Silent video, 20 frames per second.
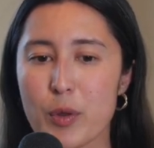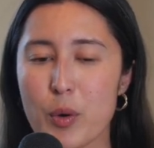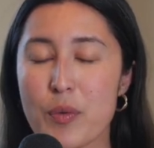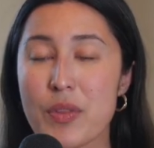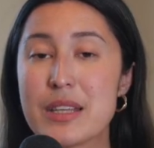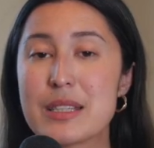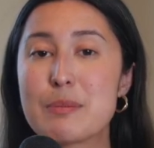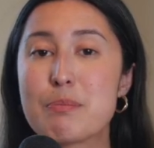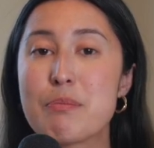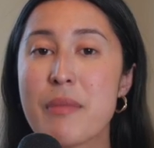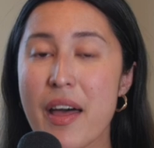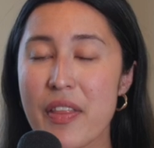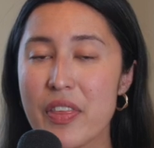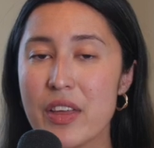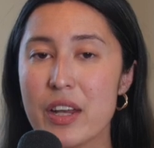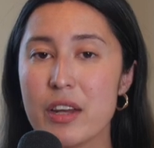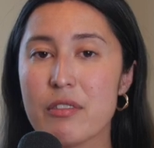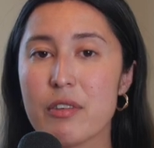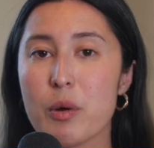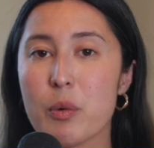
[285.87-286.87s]
or this
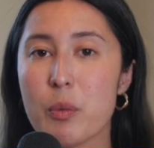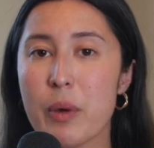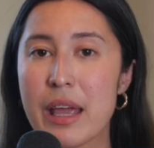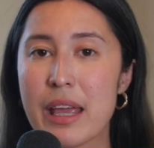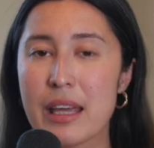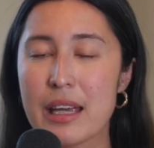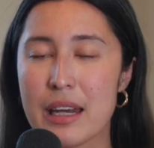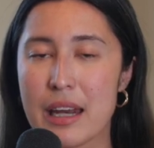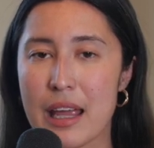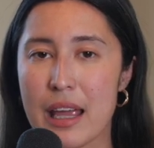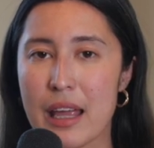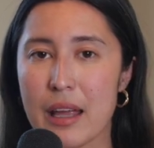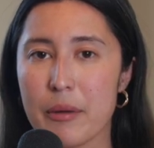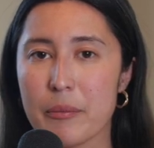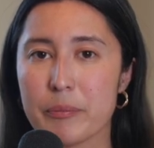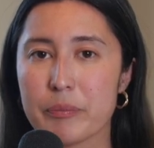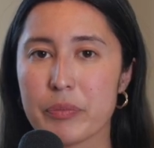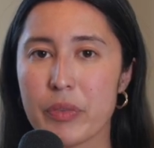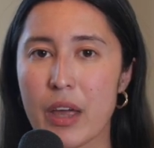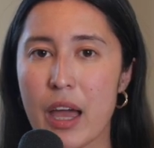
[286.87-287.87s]
method of
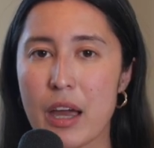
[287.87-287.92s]
awakening,